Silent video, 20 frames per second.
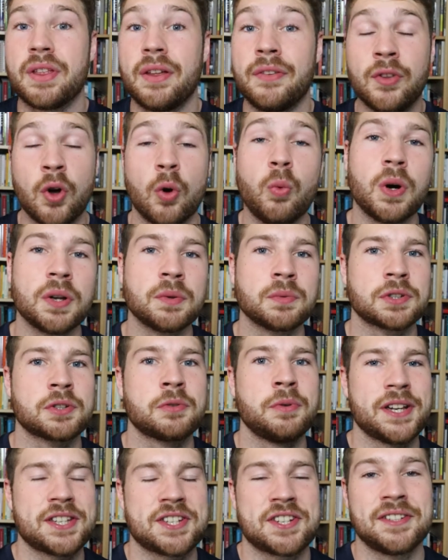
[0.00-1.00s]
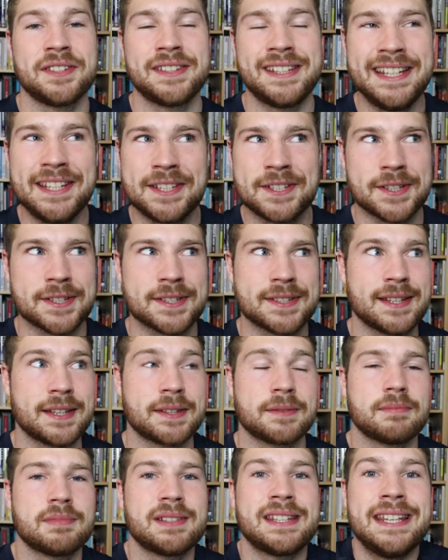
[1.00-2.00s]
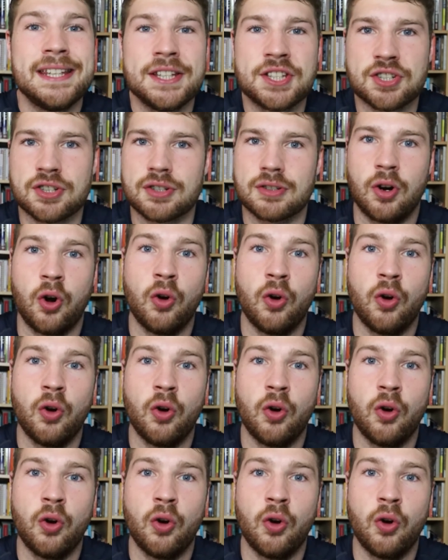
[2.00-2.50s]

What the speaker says: No one would question teachers that teach